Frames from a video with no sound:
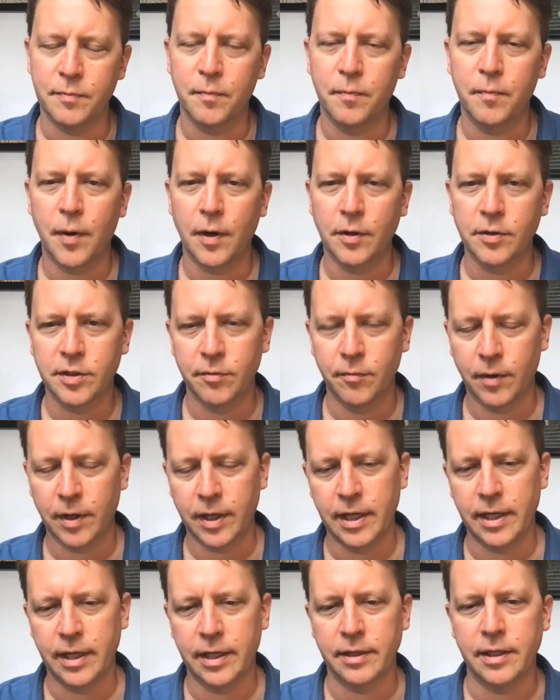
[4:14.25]
person
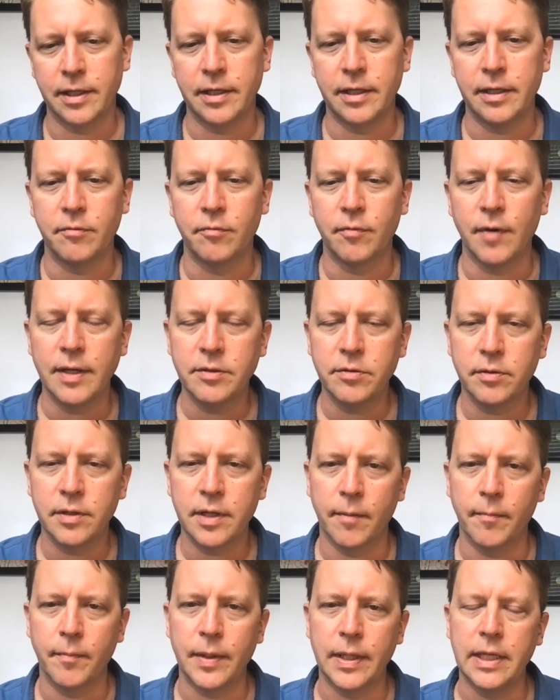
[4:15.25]
working at the rental
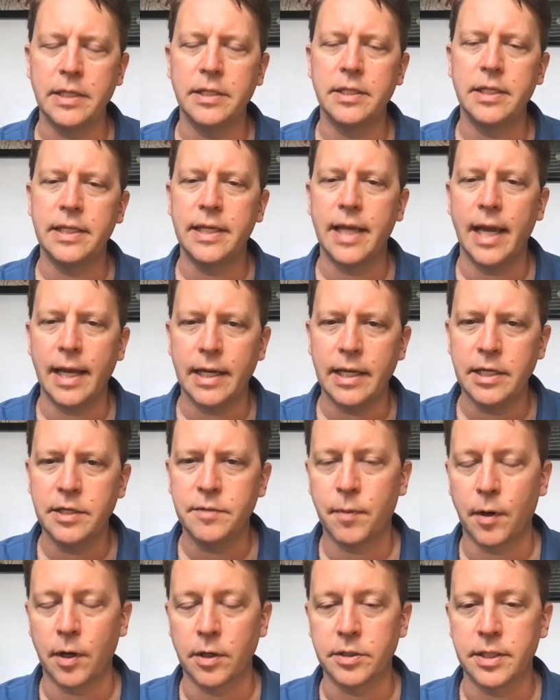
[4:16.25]
company to get
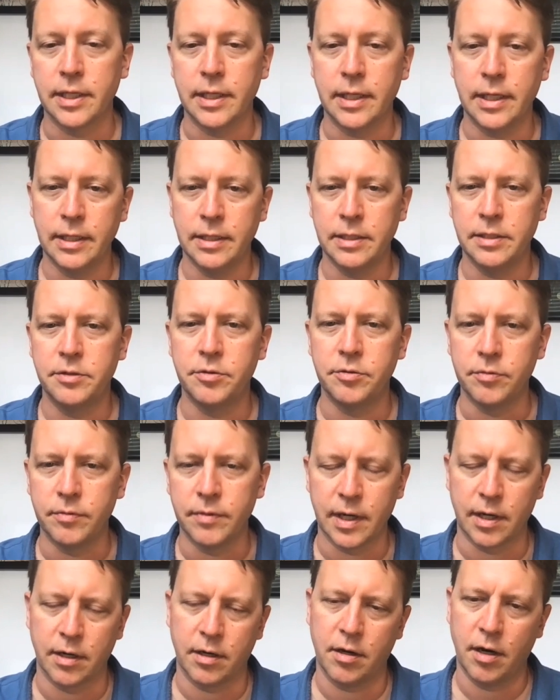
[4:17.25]
each person into
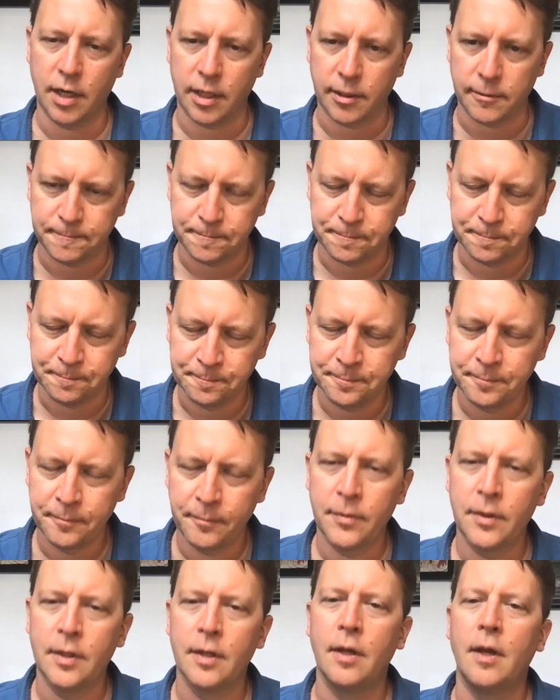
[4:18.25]
their car.
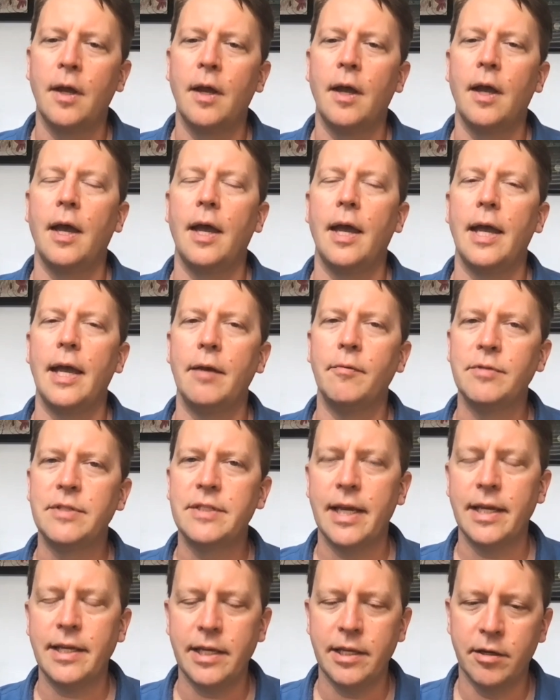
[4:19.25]
It was
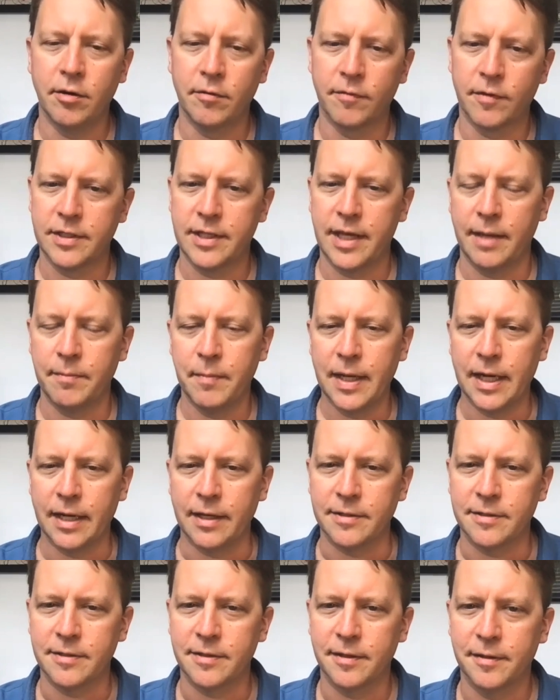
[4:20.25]
taking over 10
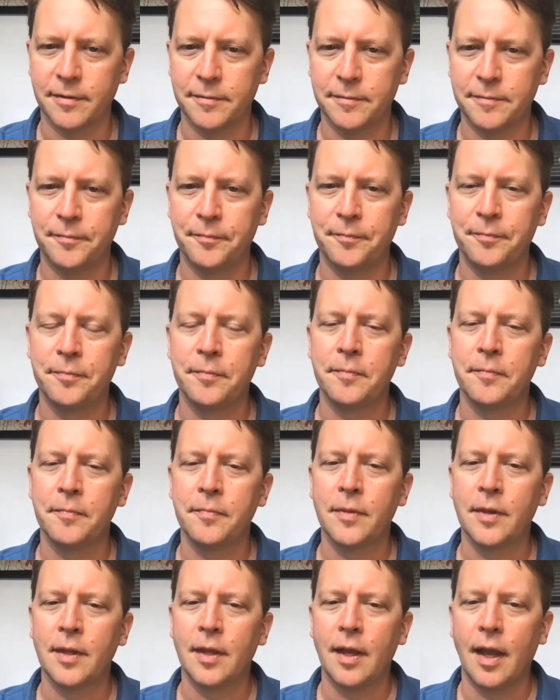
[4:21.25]
minutes,
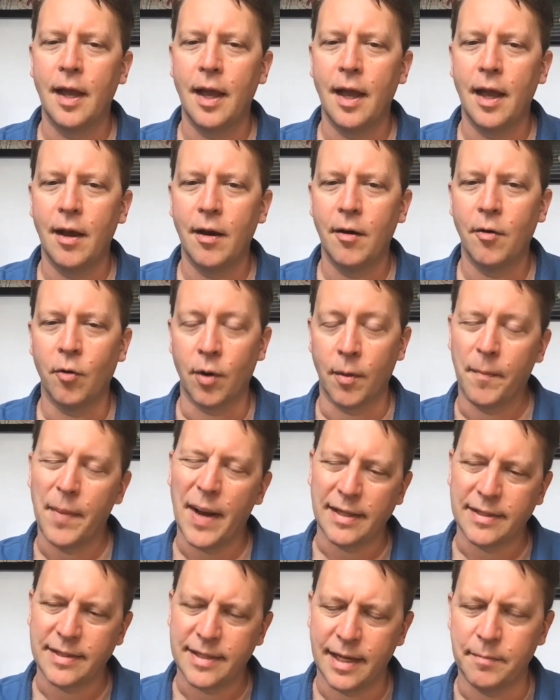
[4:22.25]
or
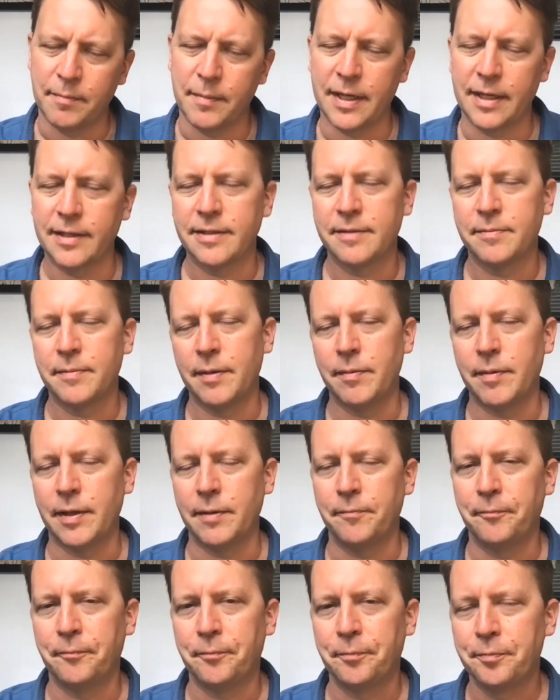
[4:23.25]
about 10 minutes maybe.
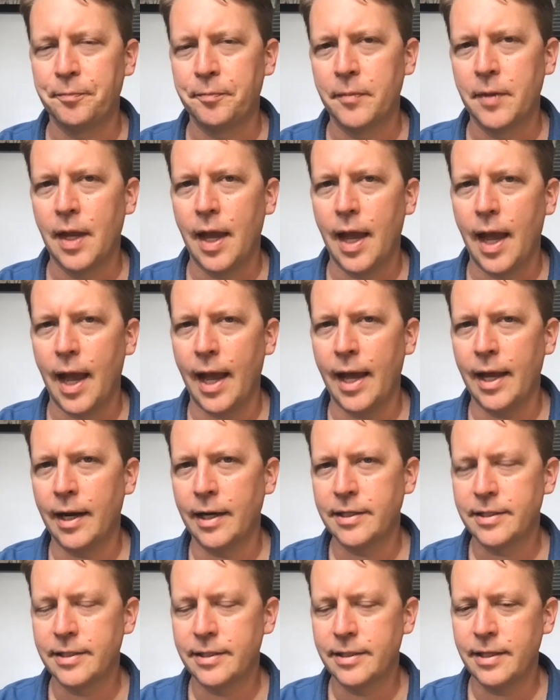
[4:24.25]
And I
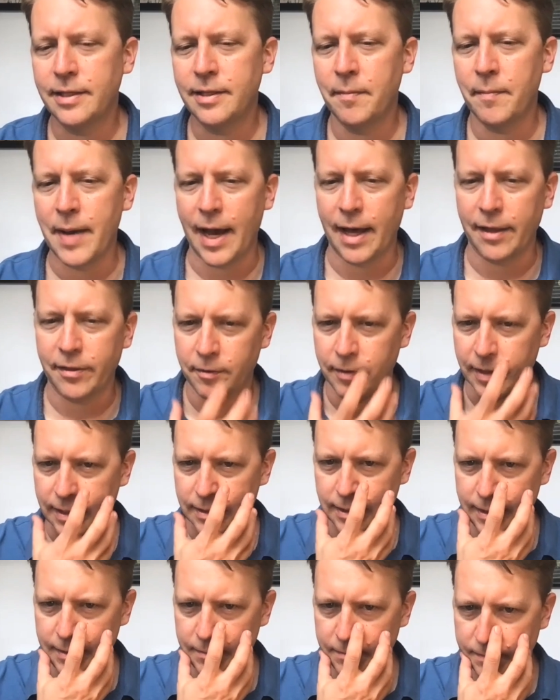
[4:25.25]
did the math
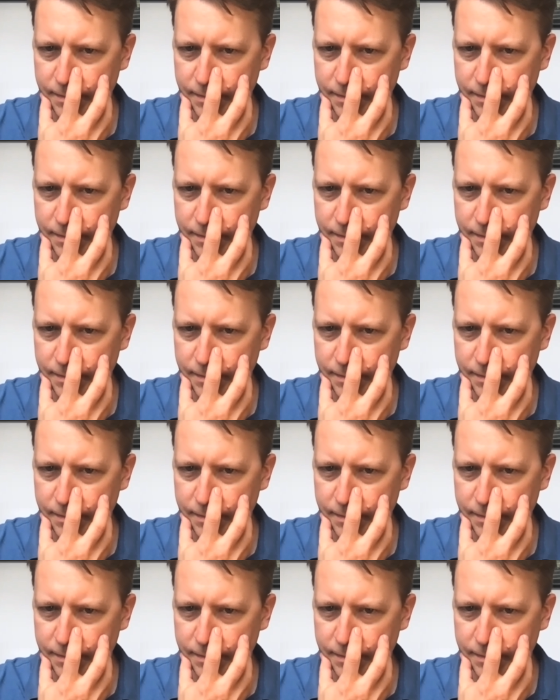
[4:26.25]
quickly,